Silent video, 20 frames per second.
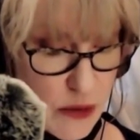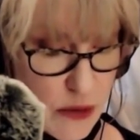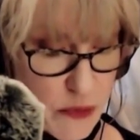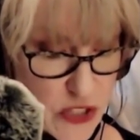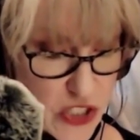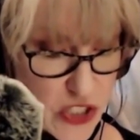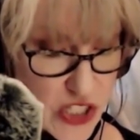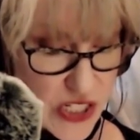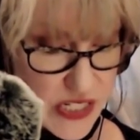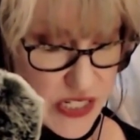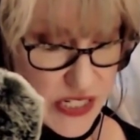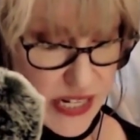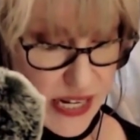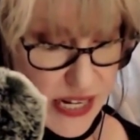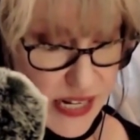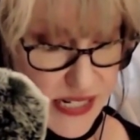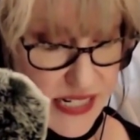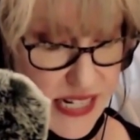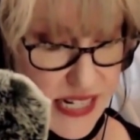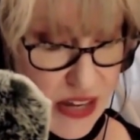is she today?
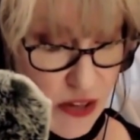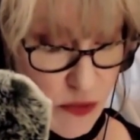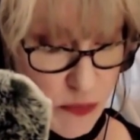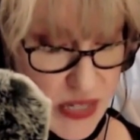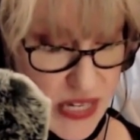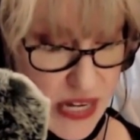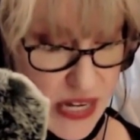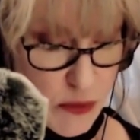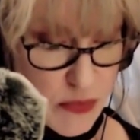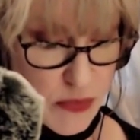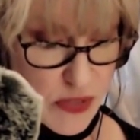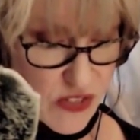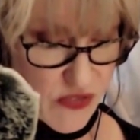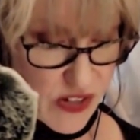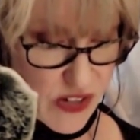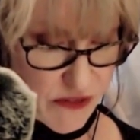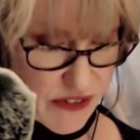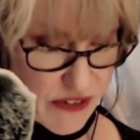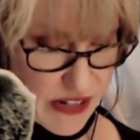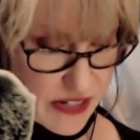Tell me how Miss
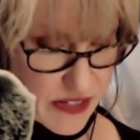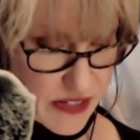Fairfax